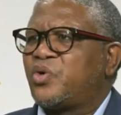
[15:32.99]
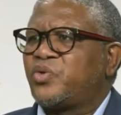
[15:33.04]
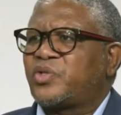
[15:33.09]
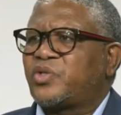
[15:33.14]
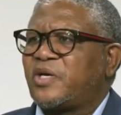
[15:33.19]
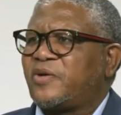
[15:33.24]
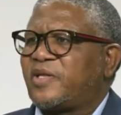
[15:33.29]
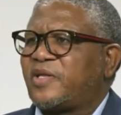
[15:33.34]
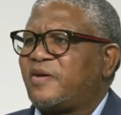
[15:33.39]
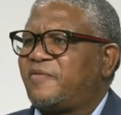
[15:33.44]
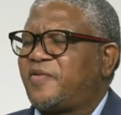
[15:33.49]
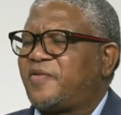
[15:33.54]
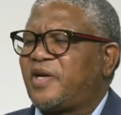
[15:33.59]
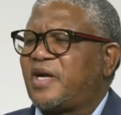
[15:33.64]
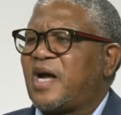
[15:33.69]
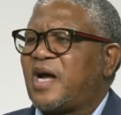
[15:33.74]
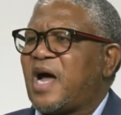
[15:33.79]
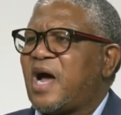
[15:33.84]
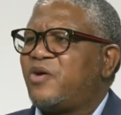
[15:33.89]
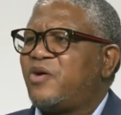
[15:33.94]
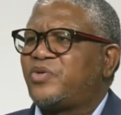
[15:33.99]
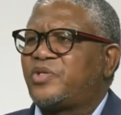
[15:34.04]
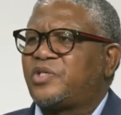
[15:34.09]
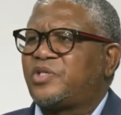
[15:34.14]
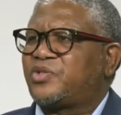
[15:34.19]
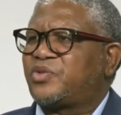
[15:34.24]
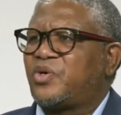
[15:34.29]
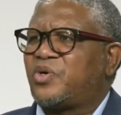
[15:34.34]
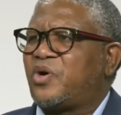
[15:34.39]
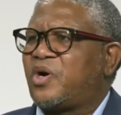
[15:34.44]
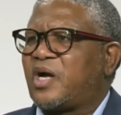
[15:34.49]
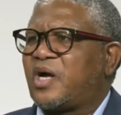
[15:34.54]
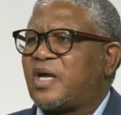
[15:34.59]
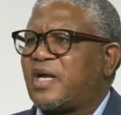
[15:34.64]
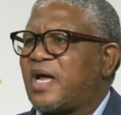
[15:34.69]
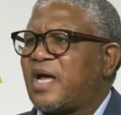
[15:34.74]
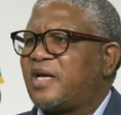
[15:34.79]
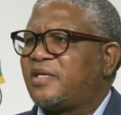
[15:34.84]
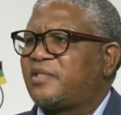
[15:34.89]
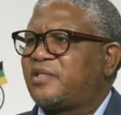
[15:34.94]
South Africa how
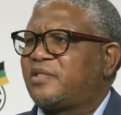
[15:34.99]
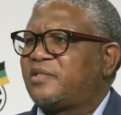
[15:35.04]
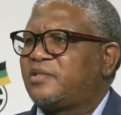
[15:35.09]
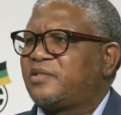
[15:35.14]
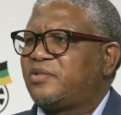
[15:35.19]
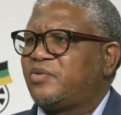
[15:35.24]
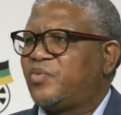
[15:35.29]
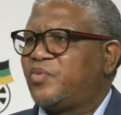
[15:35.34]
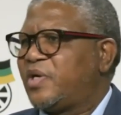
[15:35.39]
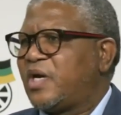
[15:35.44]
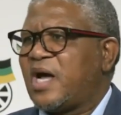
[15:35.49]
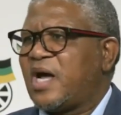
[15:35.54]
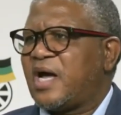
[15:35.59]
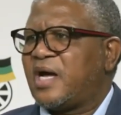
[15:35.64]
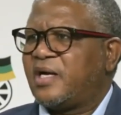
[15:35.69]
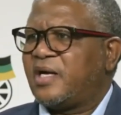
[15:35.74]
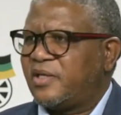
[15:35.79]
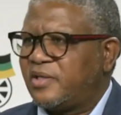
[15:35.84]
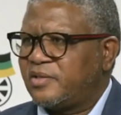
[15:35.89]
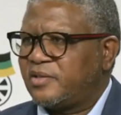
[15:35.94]
disorganized we are.